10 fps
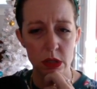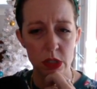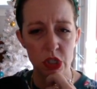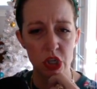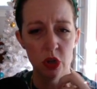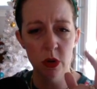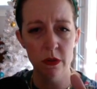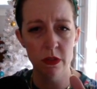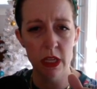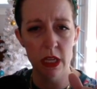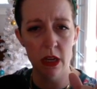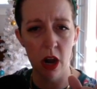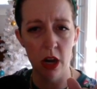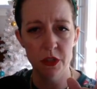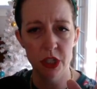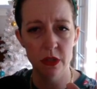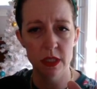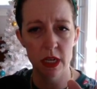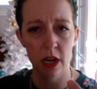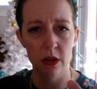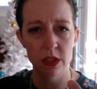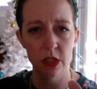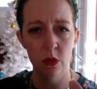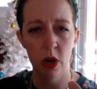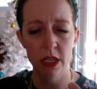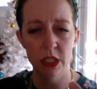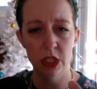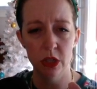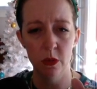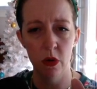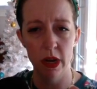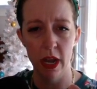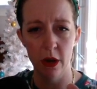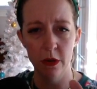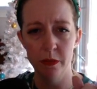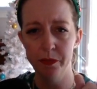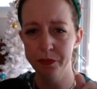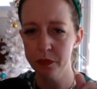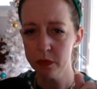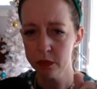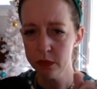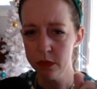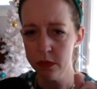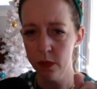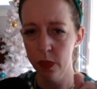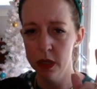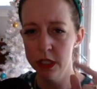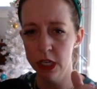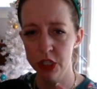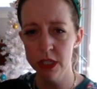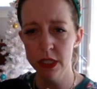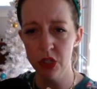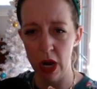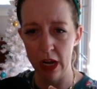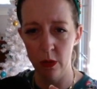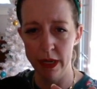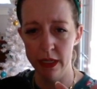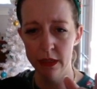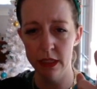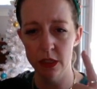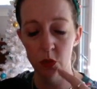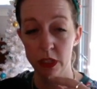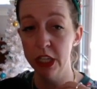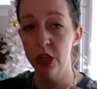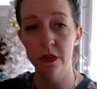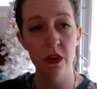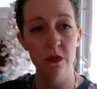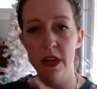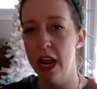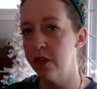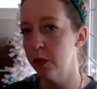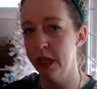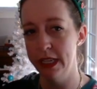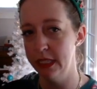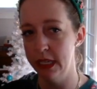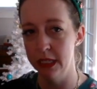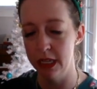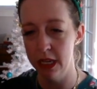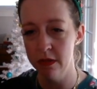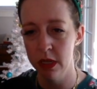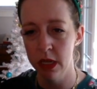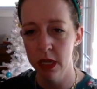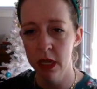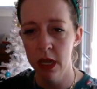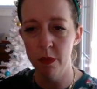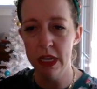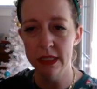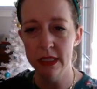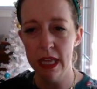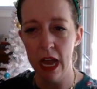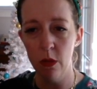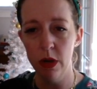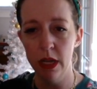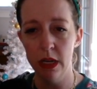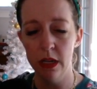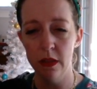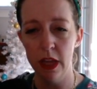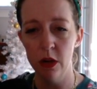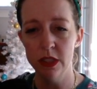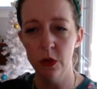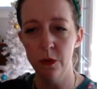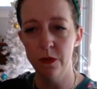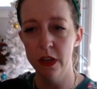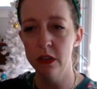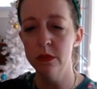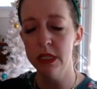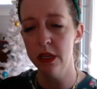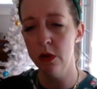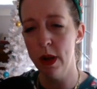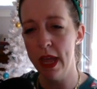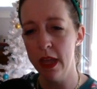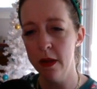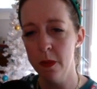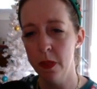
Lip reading: Two of the offshoots that I also want to point out, Dungeons and Drag Queens is really good if you've never played D&D, because that one, they also filmed in a way.